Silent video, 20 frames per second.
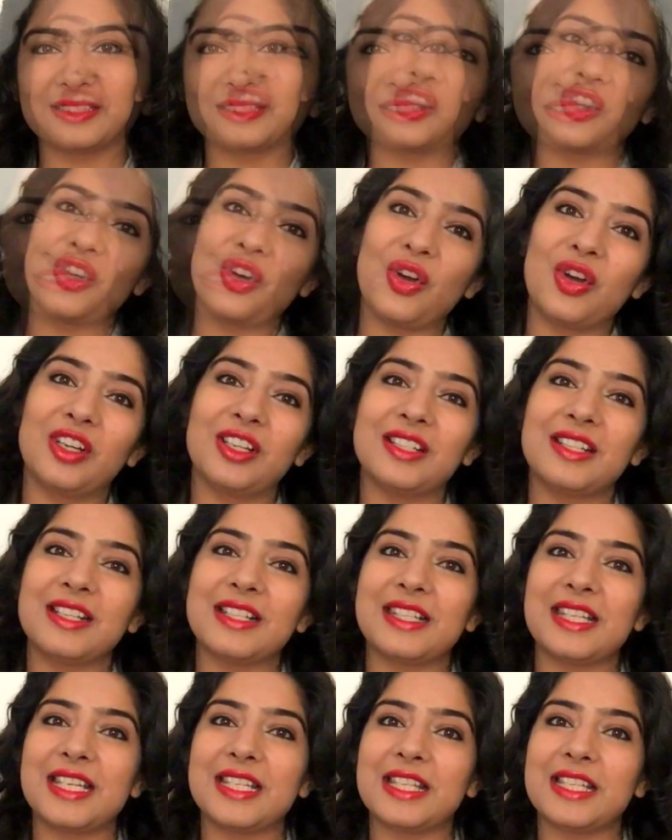So the
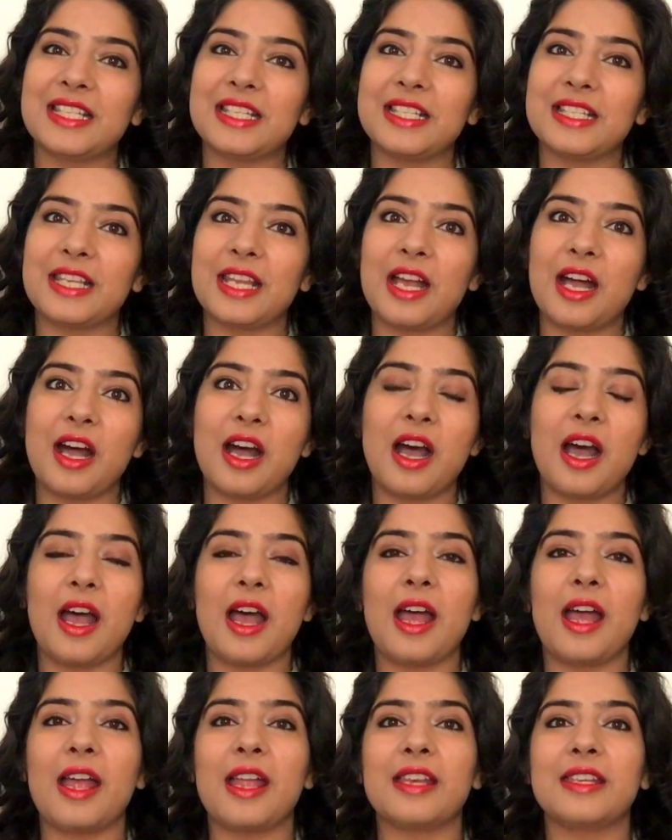holiday season is here
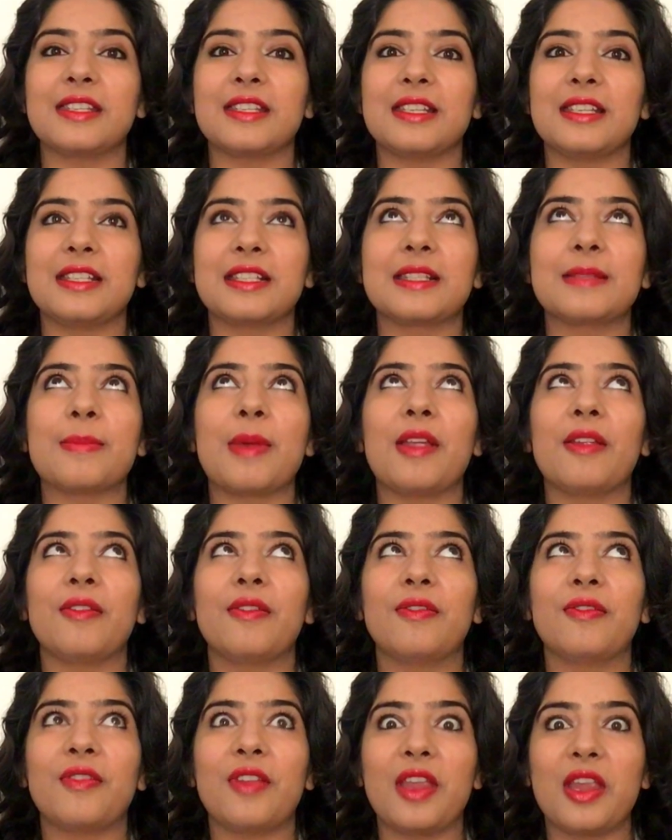and it's my
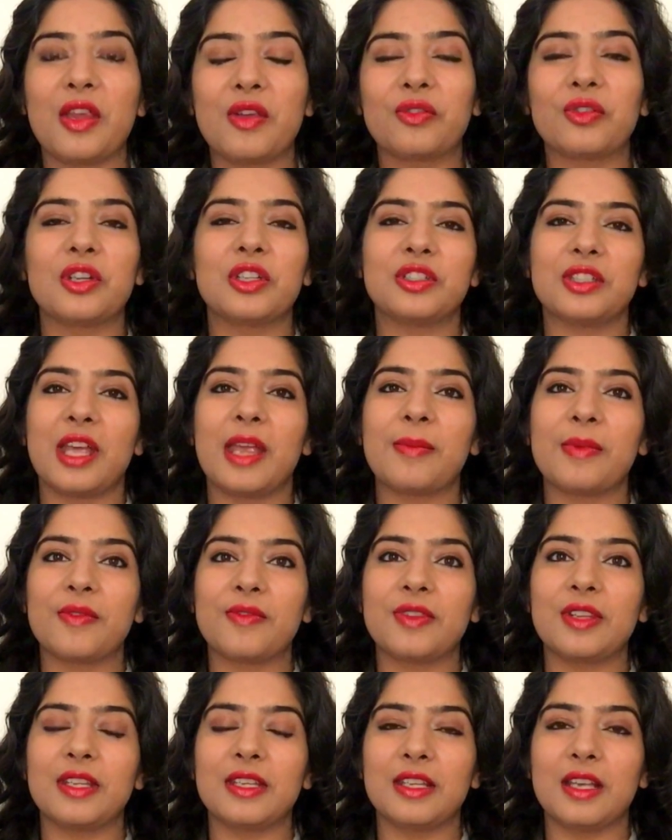favorite time
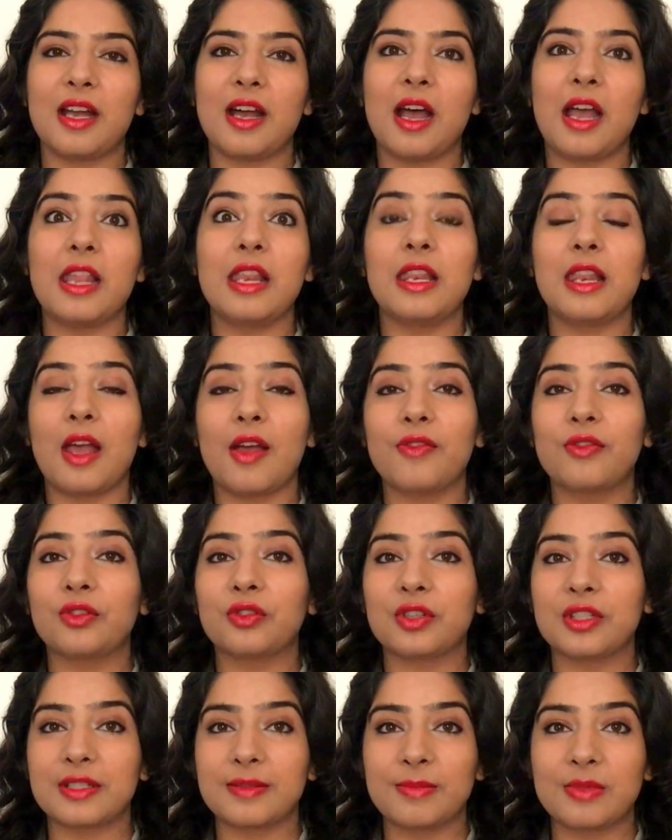of the year. I love
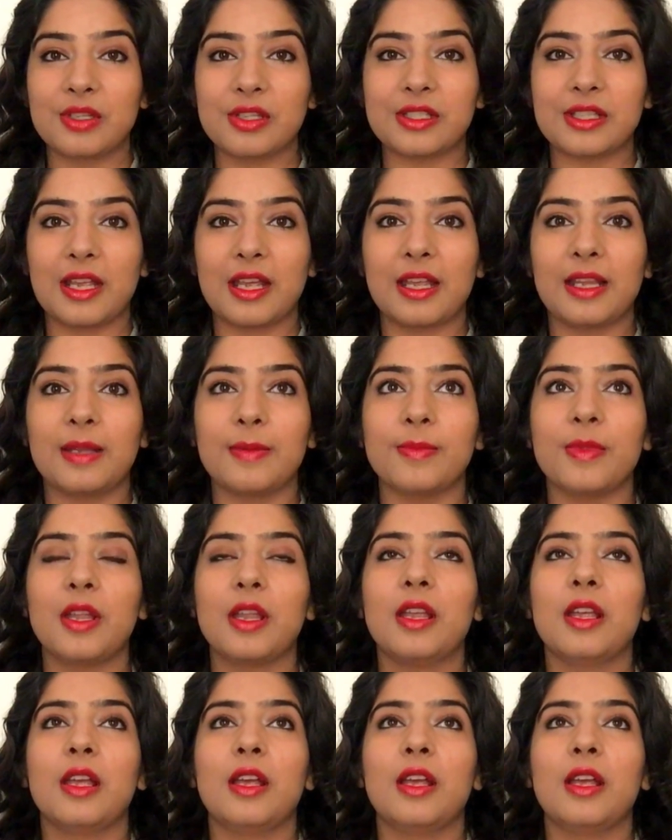Christmas time,